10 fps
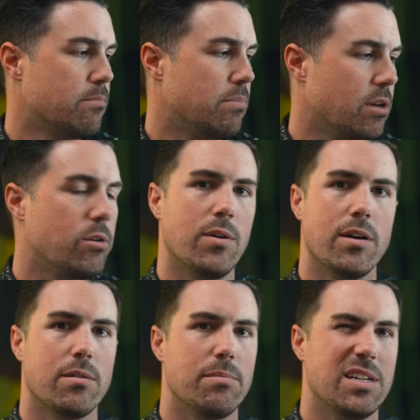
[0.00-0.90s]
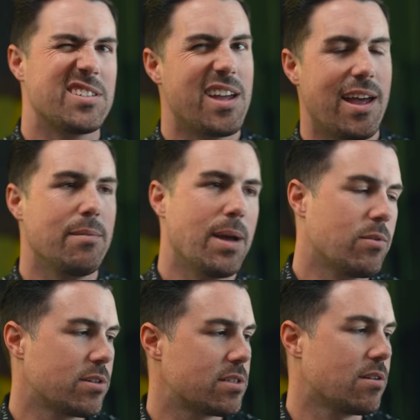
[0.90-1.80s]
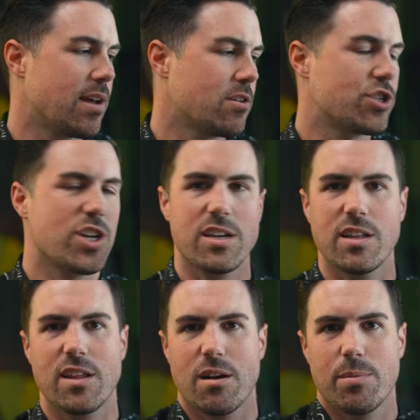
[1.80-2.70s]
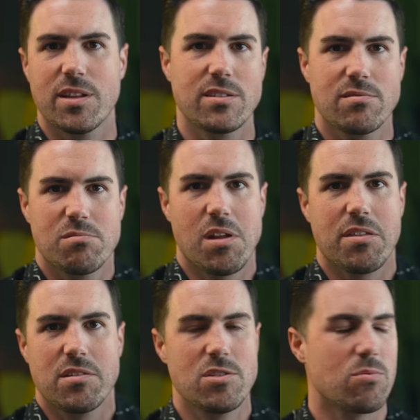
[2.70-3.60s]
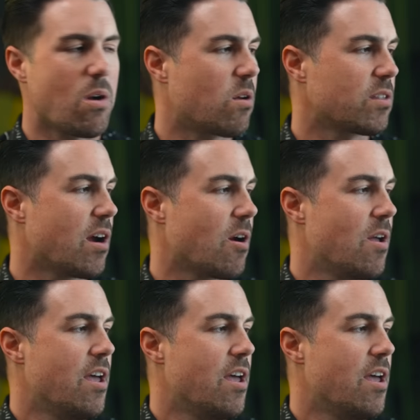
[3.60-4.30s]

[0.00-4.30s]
Blue means, you might want to slow down, check in there, but there's nothing too wrong there.